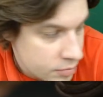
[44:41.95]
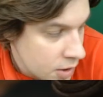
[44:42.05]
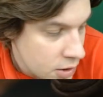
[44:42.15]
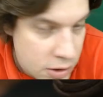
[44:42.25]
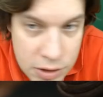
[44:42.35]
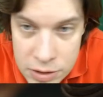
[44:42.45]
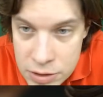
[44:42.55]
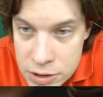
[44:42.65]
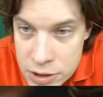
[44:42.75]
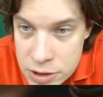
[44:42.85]
It's
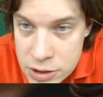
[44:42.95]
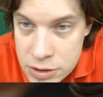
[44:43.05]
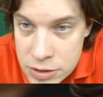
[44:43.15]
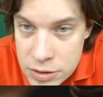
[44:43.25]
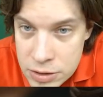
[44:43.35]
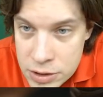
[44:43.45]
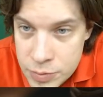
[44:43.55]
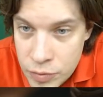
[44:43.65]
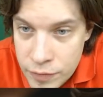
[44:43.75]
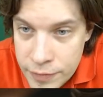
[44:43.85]
just this
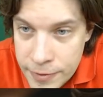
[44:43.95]
move.